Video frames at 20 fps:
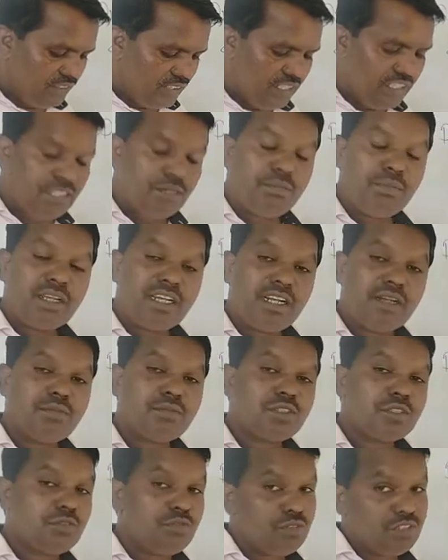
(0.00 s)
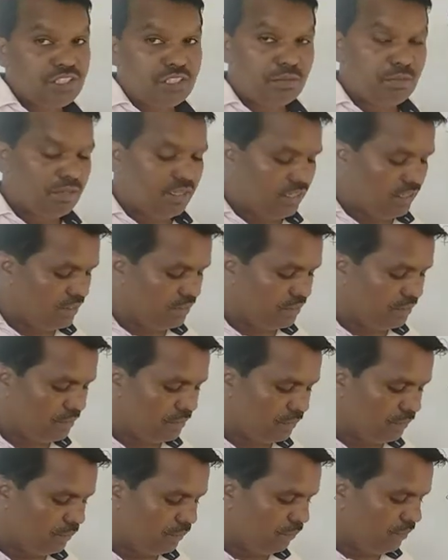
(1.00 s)
it becomes visible
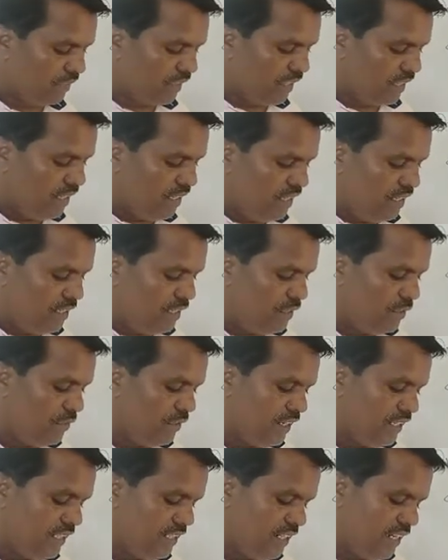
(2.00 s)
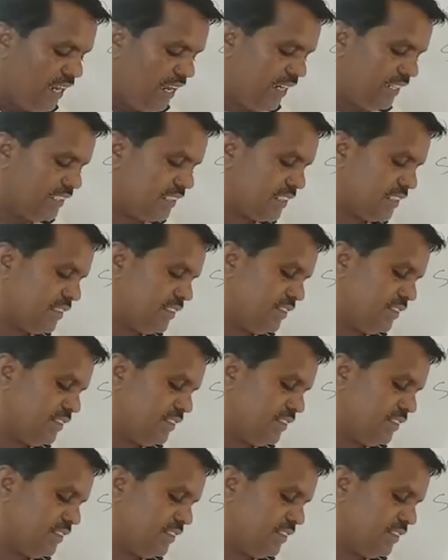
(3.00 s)
during the night.